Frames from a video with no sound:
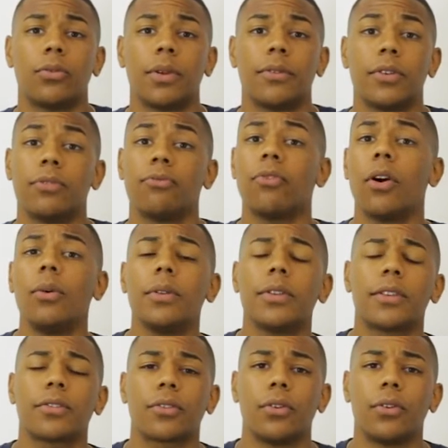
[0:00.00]
to even enroll
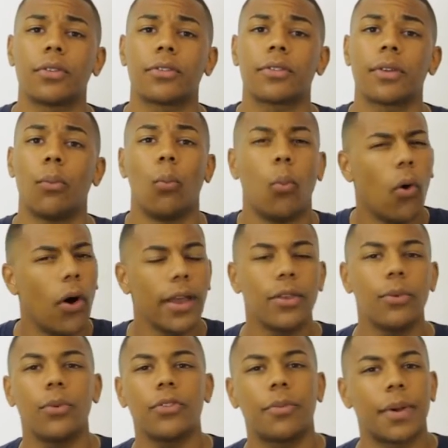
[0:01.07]
in this course and why
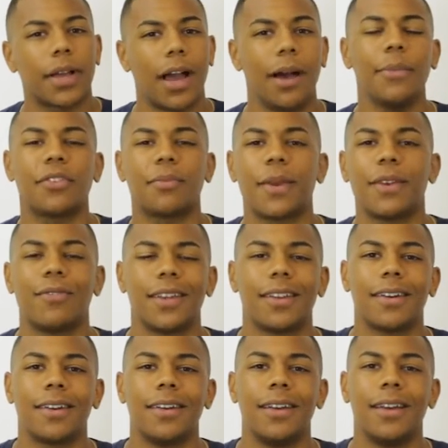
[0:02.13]
you want to become a speed
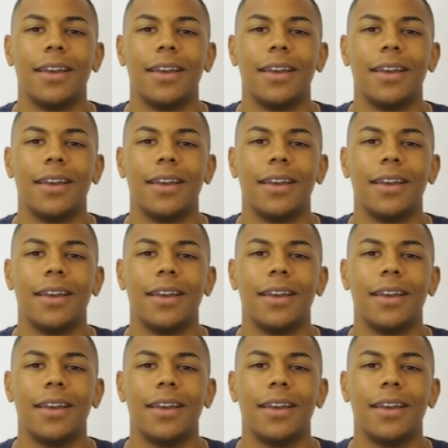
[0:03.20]
reader.